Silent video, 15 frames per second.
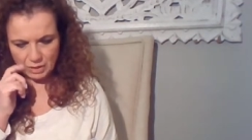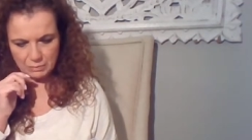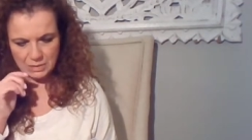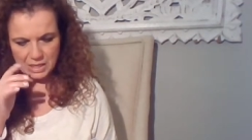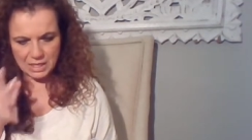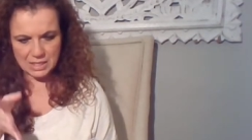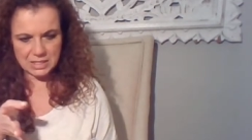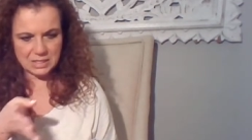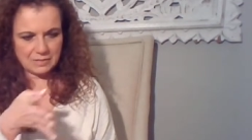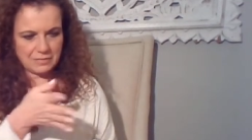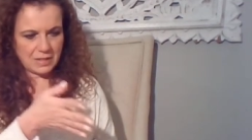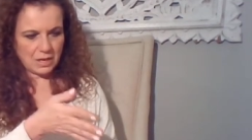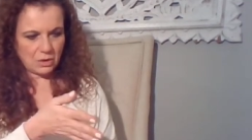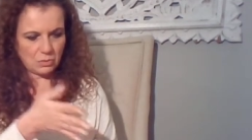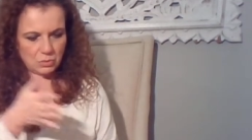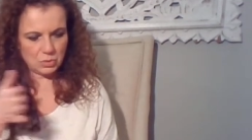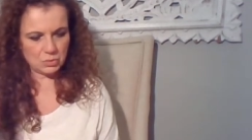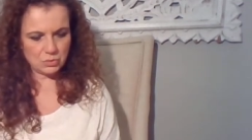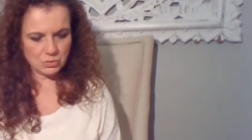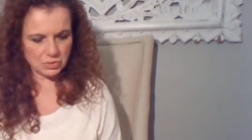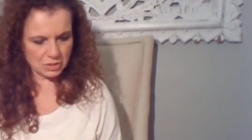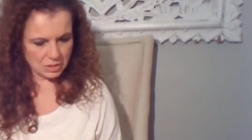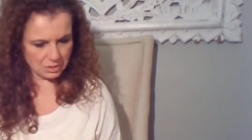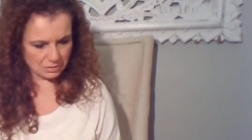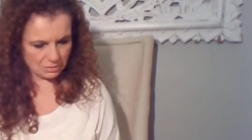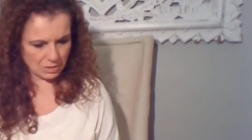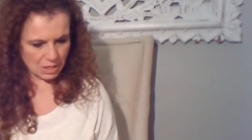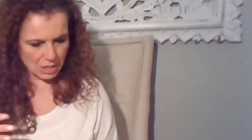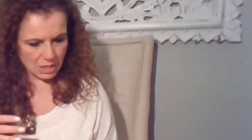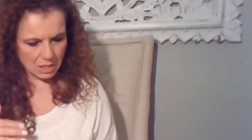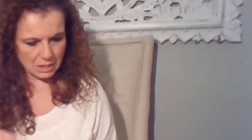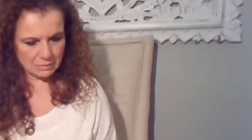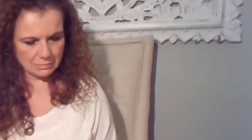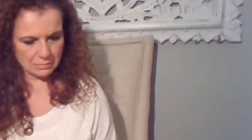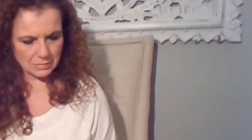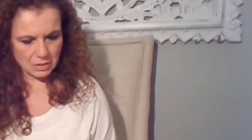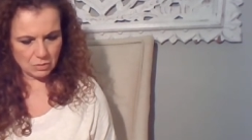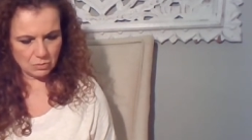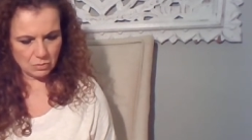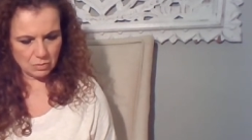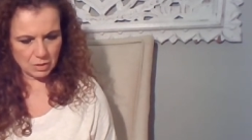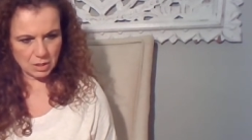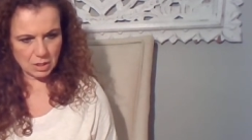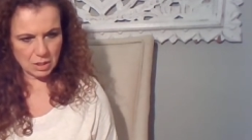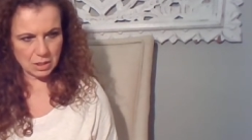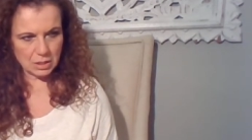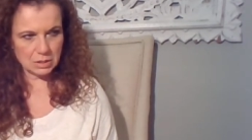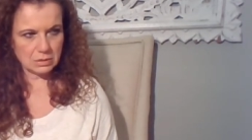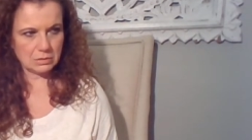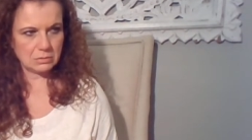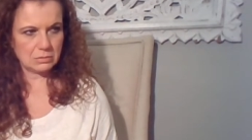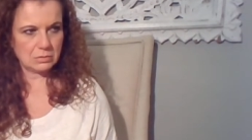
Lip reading: because of their wounds or